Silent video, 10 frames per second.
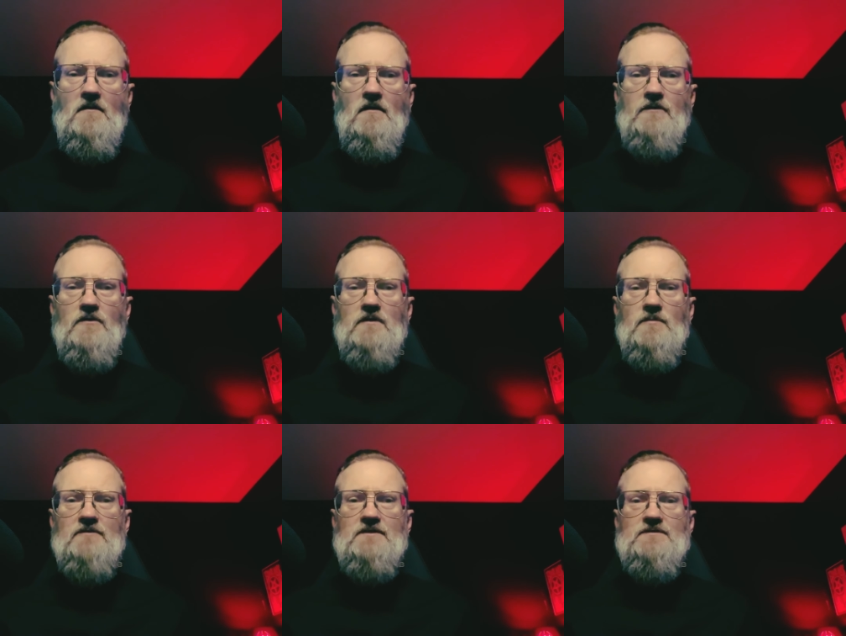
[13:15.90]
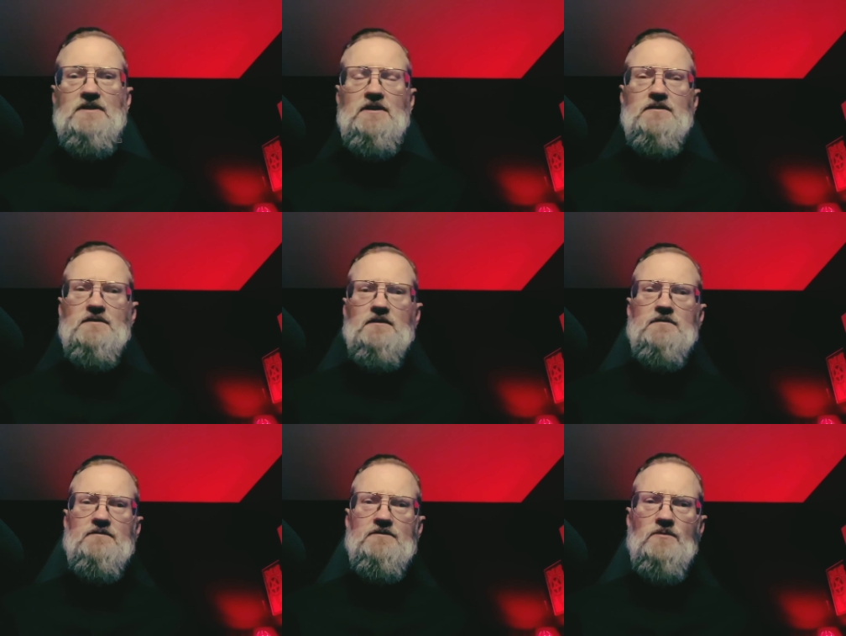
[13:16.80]
on November 15th
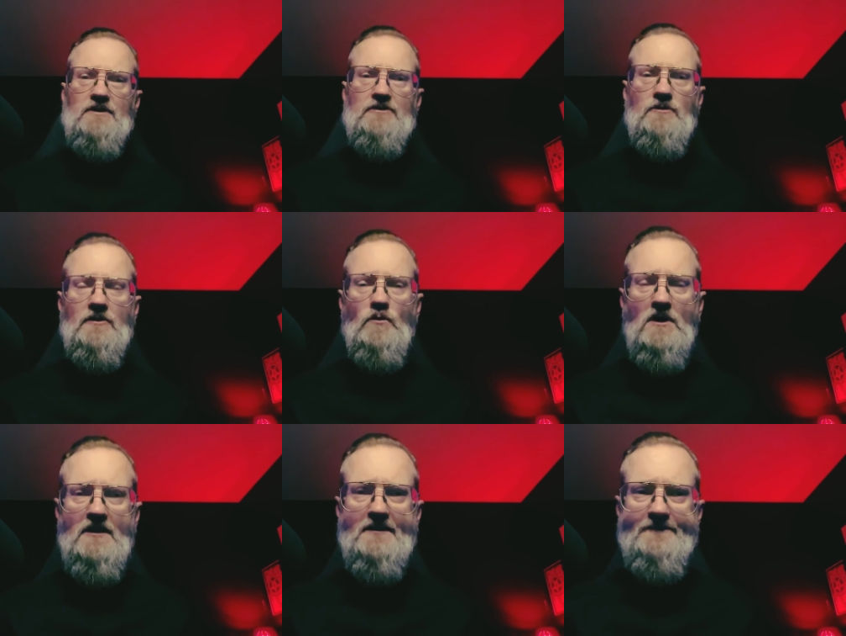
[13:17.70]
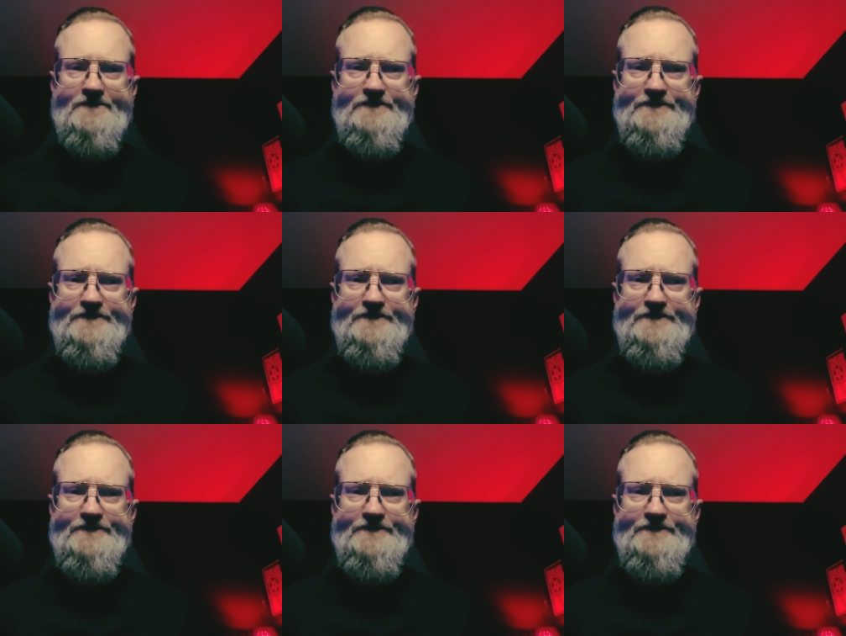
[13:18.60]
of 2021.